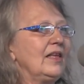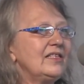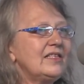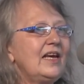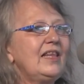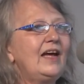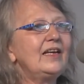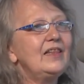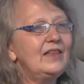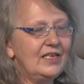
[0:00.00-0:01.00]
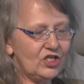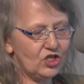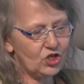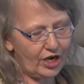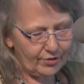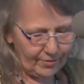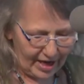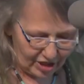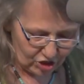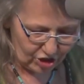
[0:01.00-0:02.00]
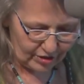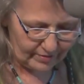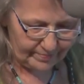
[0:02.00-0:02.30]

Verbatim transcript: They say that in this generation,